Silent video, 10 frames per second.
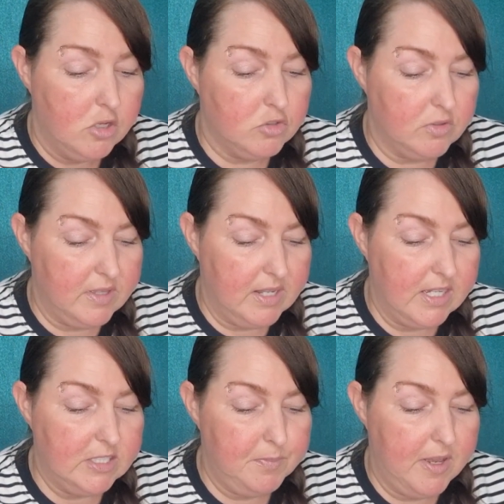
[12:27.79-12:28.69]
So the
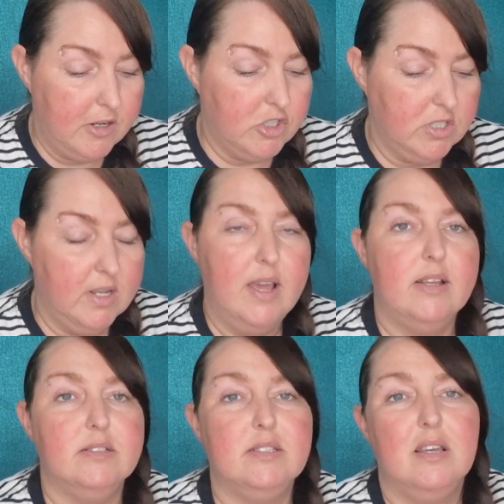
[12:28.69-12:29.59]
next person
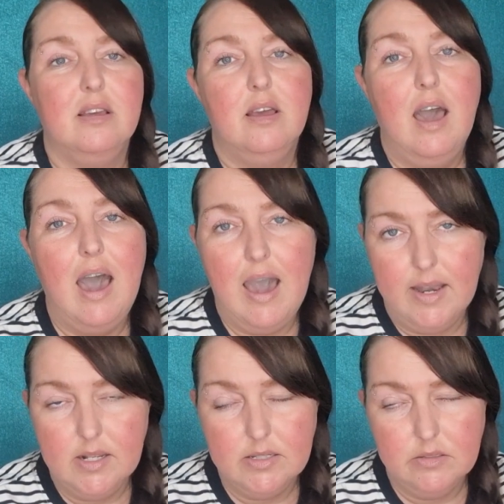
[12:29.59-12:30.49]
is
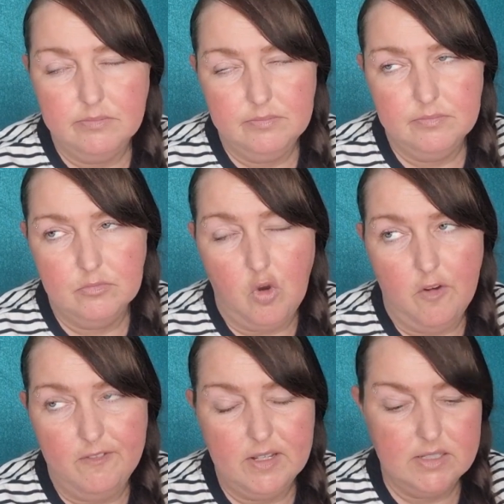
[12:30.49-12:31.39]
Harrison.
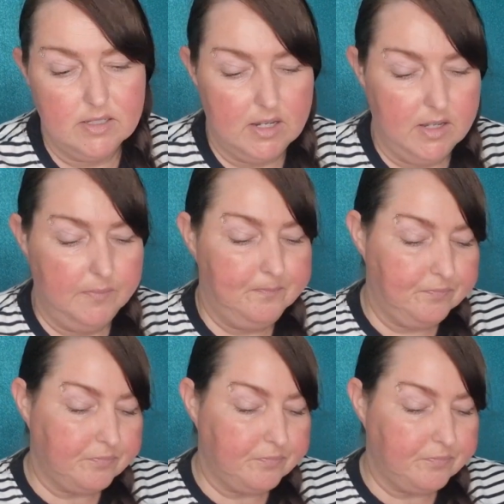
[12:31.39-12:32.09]
Obviously, right?